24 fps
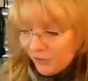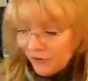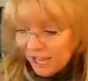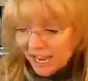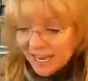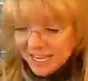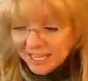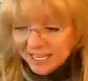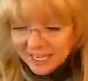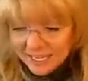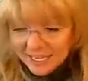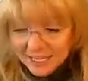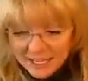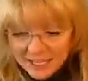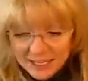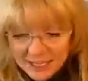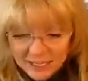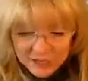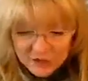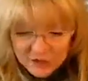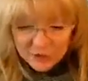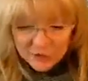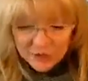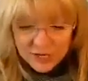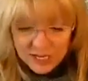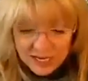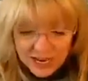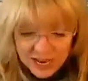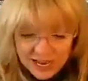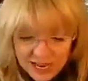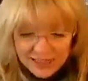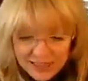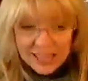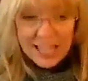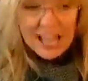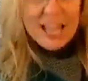like doing,
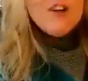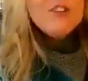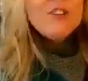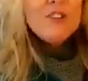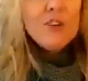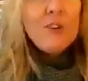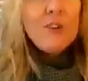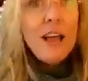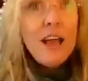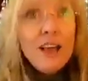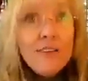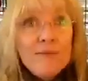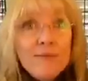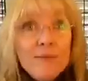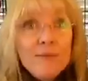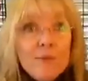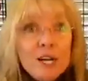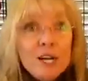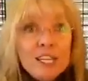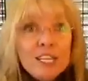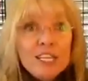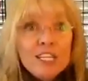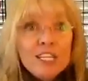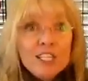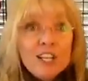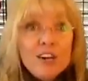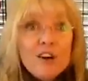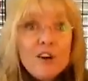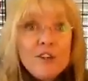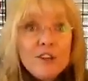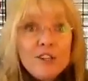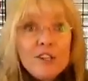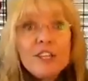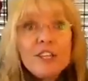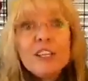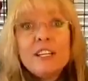and they also have one that's
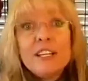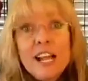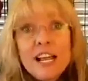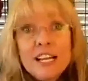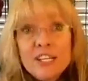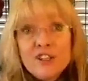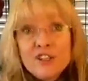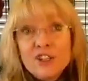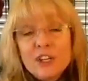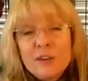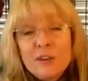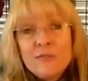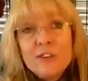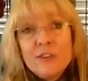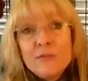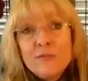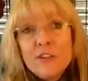called the night shift.